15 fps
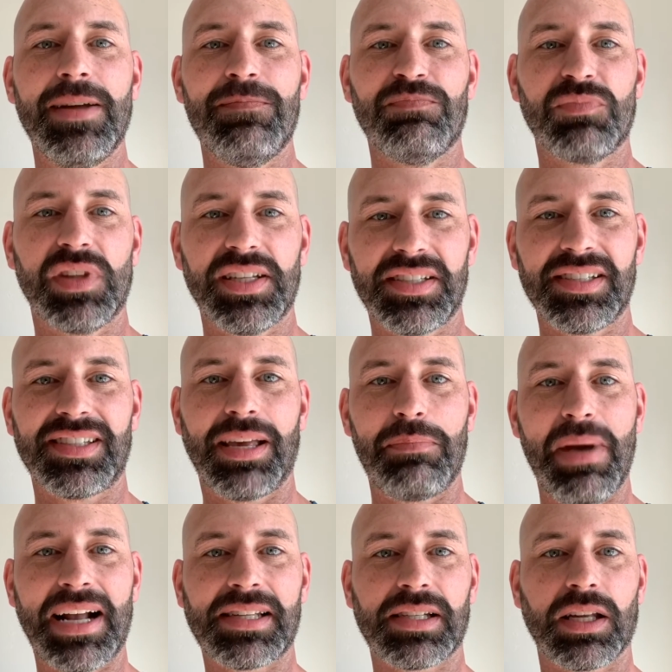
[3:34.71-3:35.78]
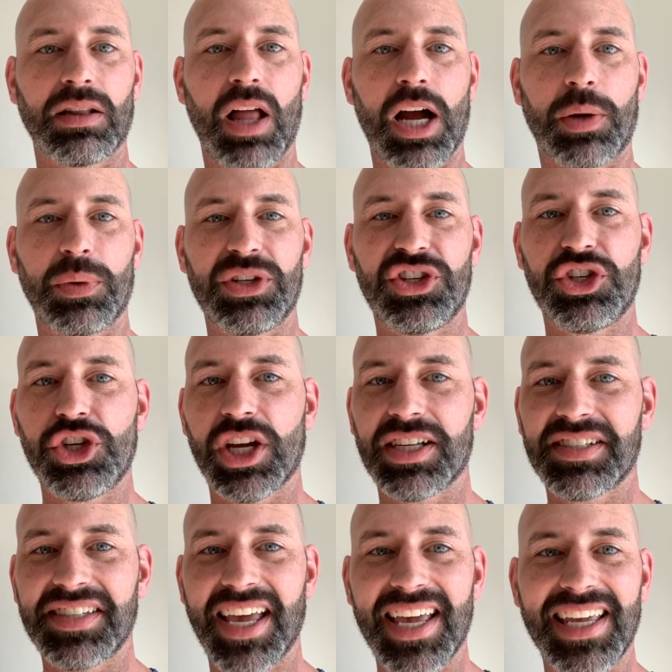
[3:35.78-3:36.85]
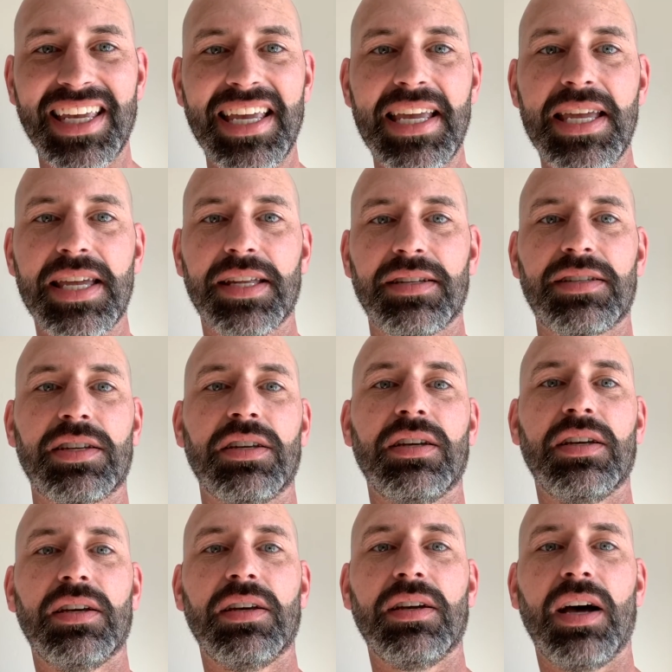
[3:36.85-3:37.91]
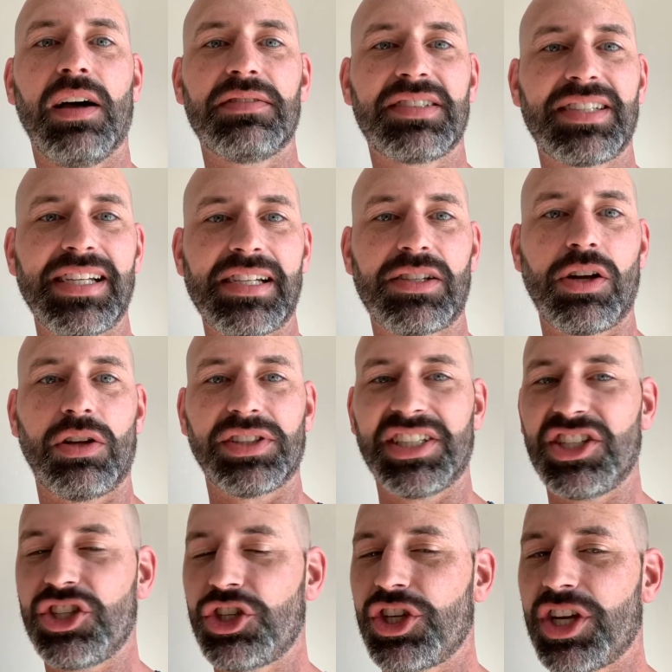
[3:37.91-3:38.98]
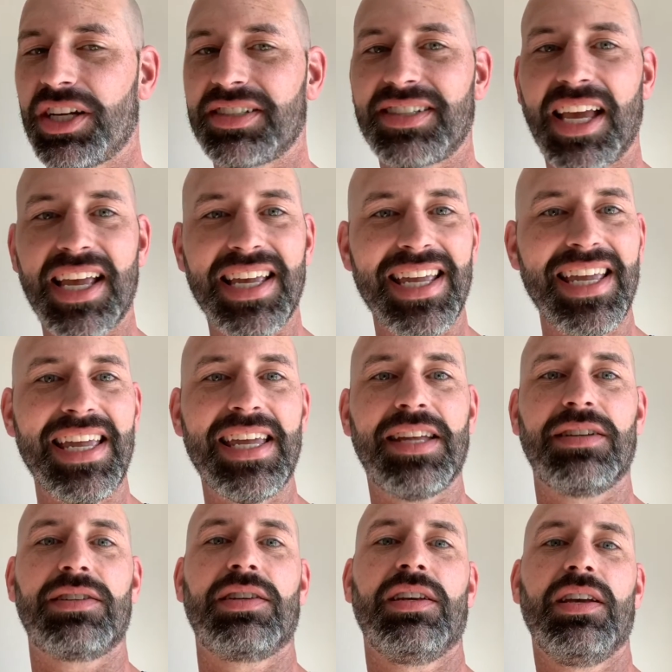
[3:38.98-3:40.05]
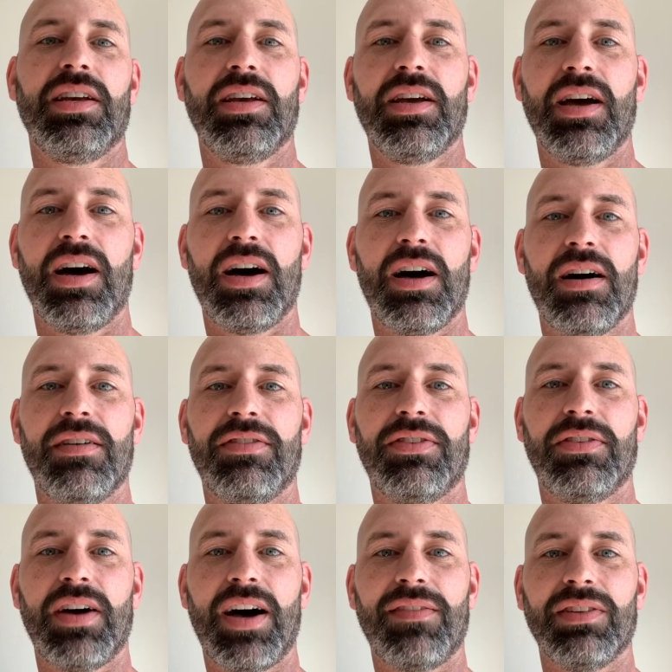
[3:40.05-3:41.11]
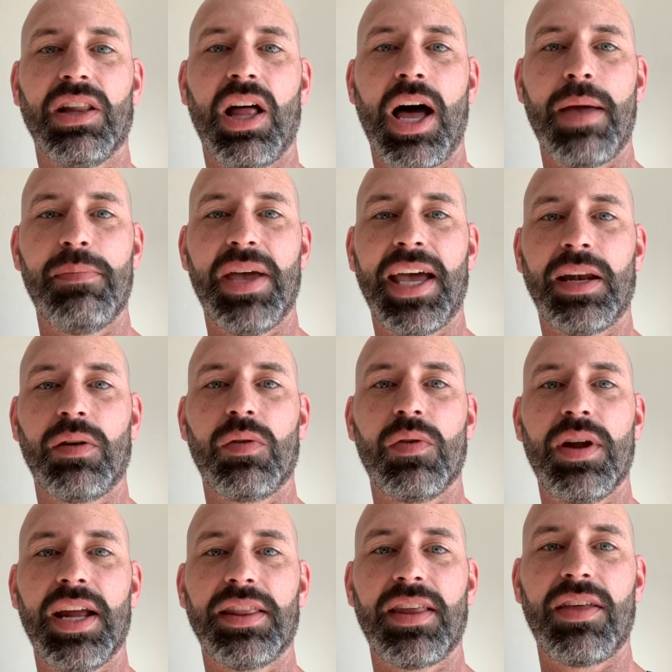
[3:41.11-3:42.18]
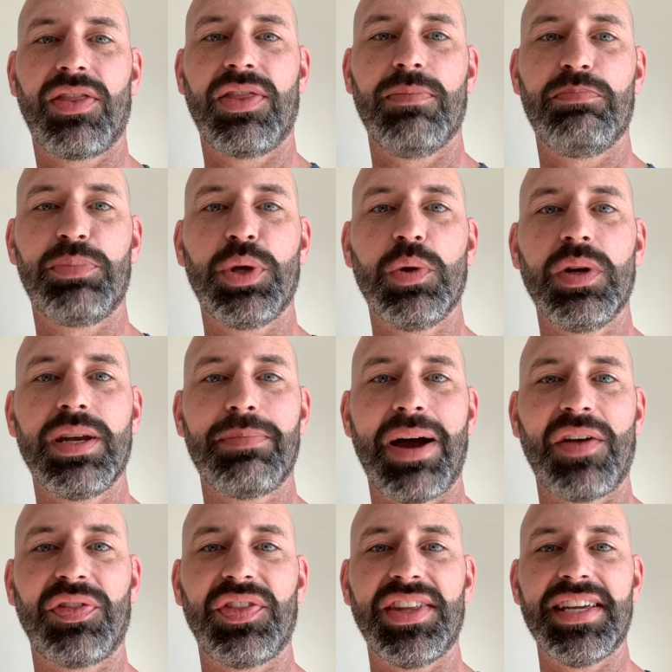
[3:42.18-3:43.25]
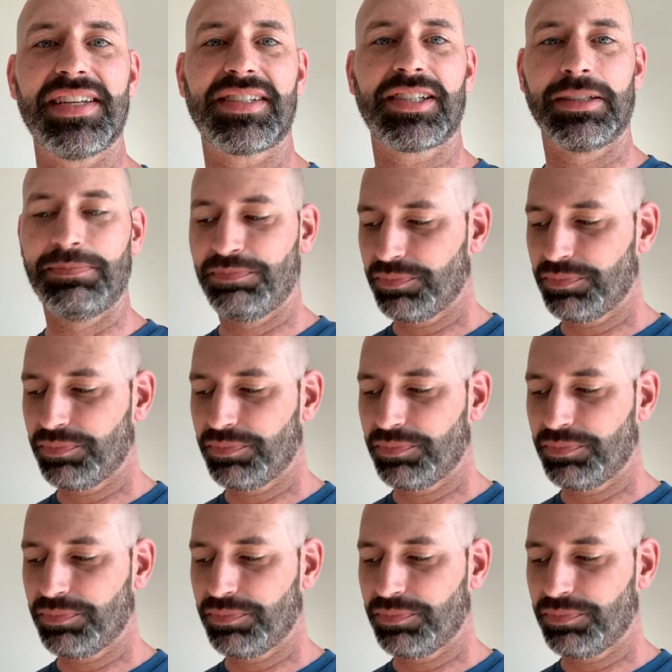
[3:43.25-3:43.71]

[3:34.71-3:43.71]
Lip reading: This is a Mexican lager with just a hint of sea salt and just a hint of lime. And the beauty about this